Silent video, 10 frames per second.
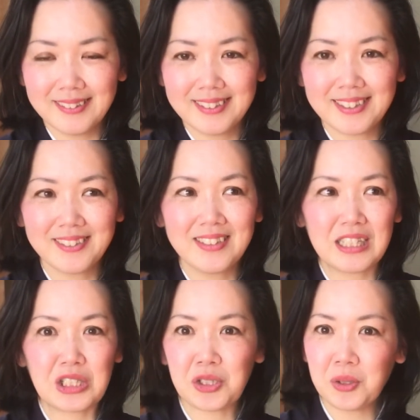So the
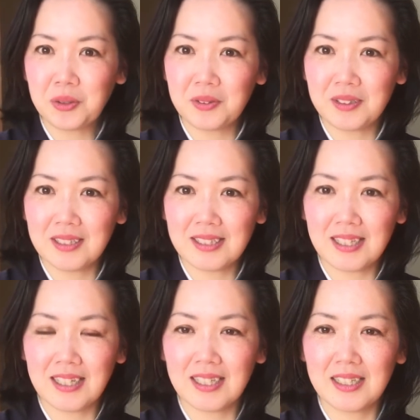shogun
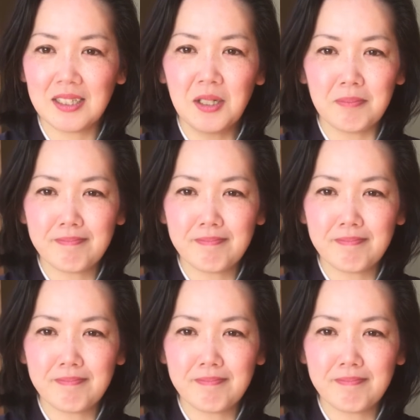decided, no,